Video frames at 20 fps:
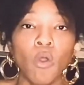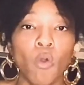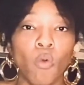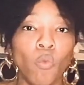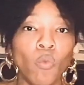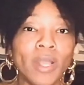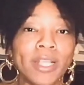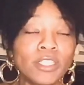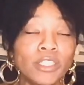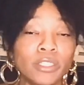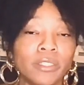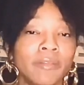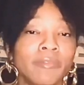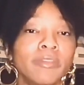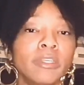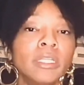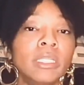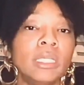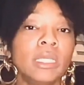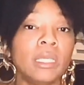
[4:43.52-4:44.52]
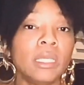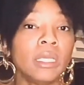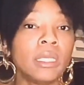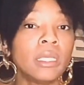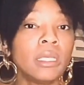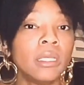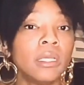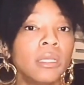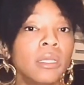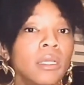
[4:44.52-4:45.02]
which of any
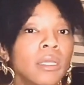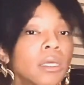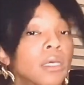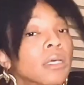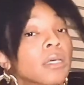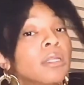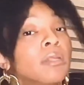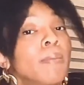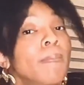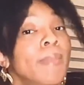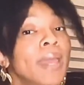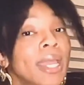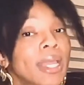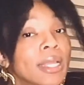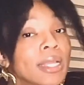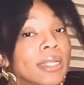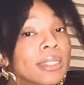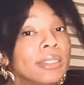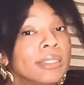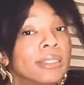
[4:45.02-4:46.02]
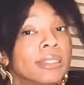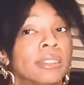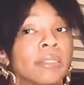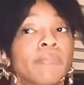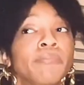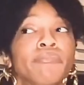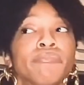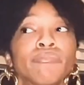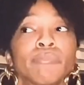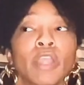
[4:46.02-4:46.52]
could Megan's
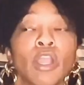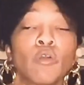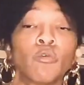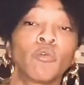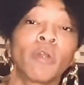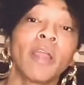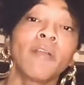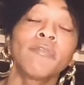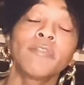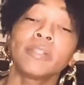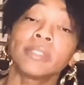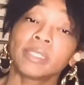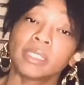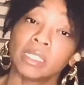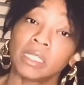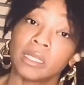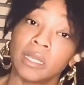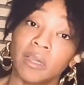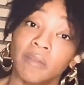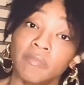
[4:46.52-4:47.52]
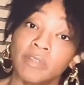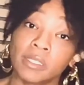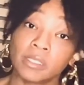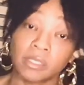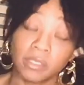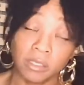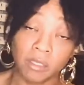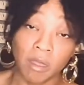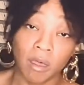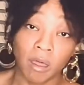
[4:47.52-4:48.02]
referencing of
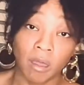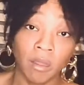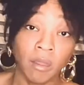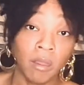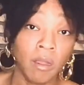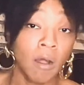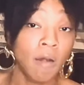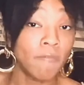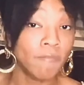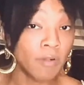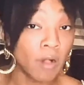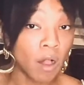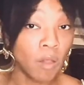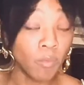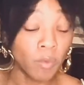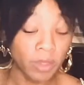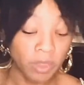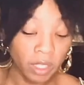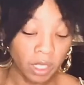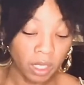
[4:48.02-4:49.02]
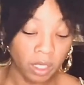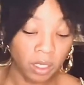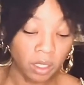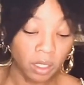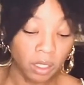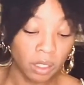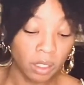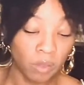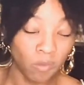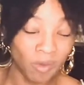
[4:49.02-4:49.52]
this law fall within?
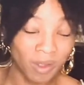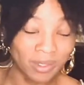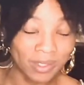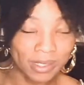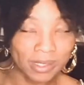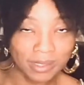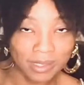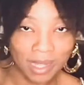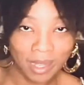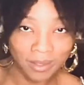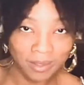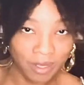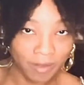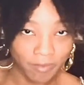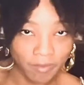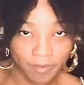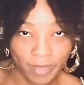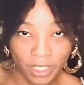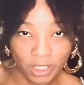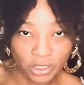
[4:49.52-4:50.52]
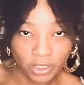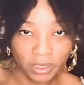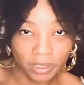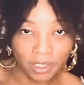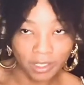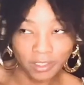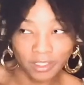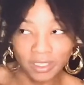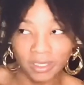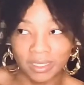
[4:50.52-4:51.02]
Well, it's not defamation
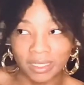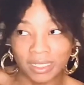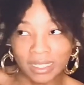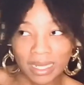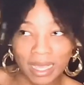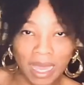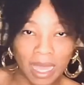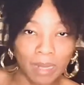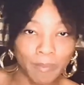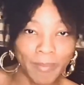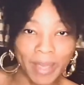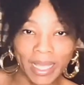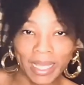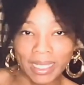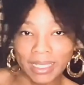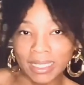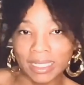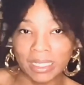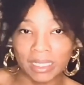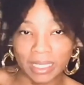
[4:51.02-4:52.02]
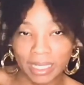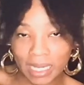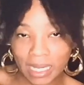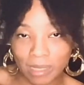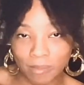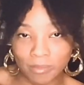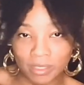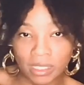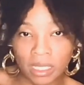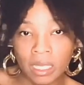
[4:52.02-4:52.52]
because she did not make any
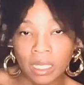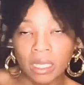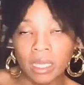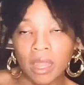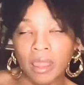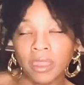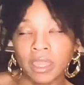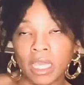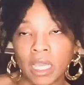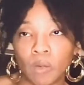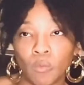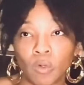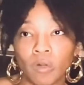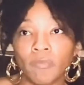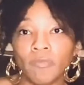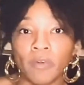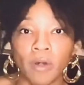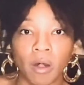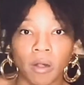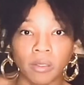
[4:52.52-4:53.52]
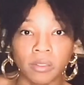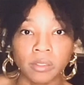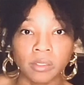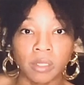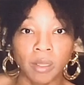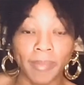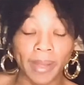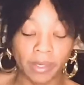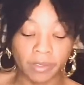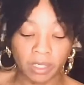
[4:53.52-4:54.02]
claims that were false
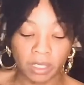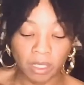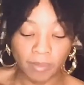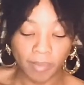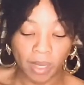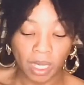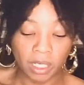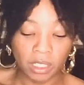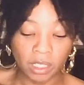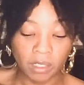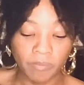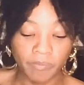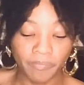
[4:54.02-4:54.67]
about anybody.